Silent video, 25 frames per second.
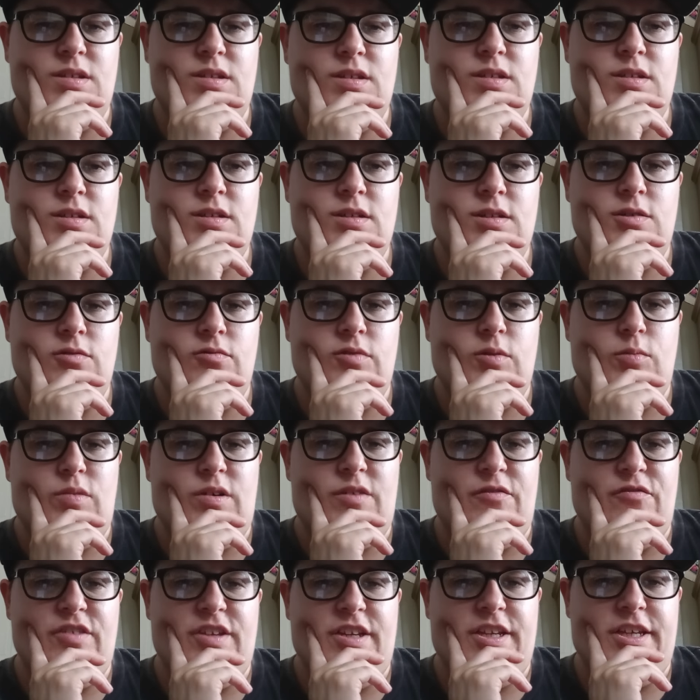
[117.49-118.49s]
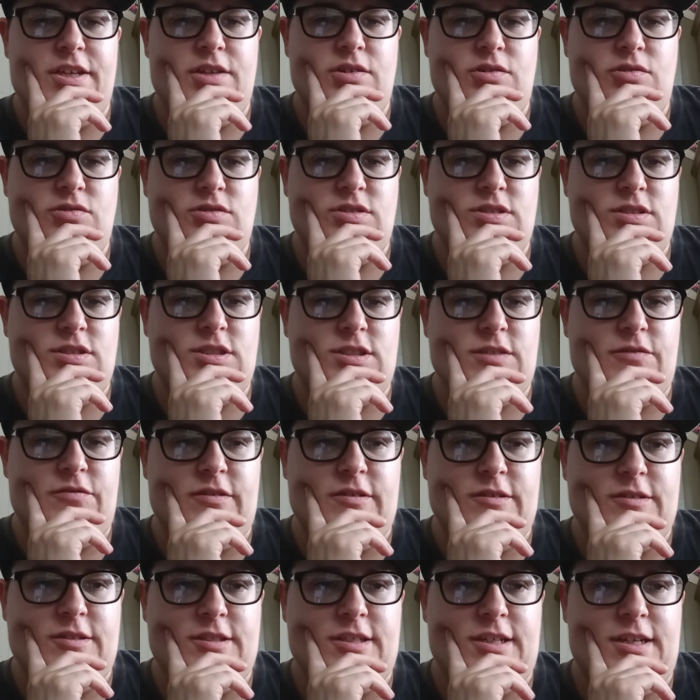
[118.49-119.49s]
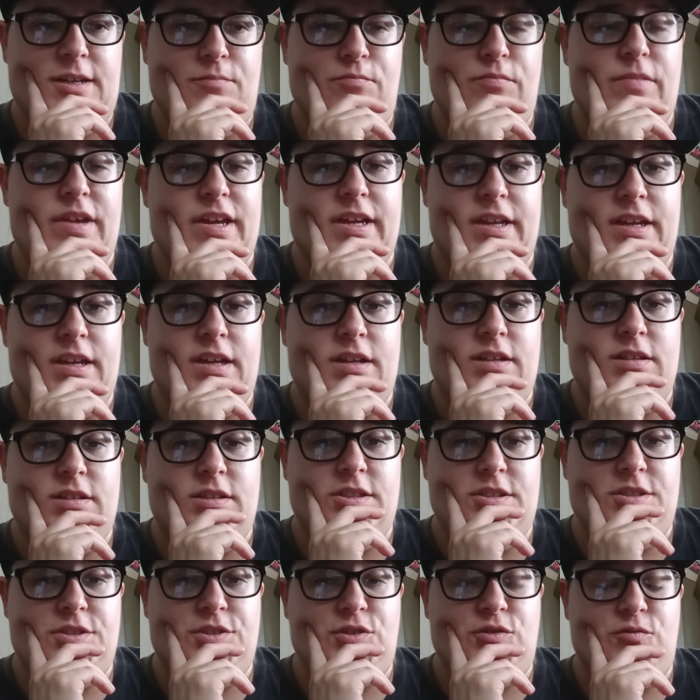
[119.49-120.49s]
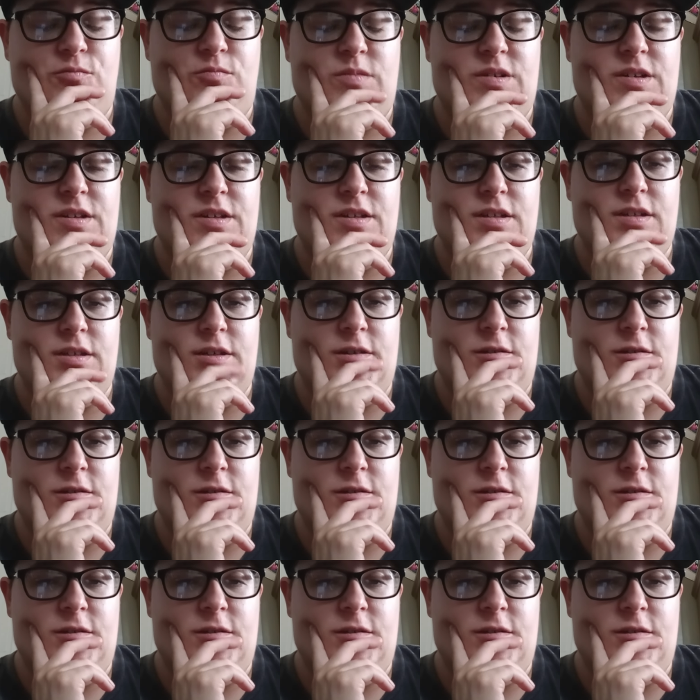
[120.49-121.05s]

with my videos and stuff like that, making a list of my of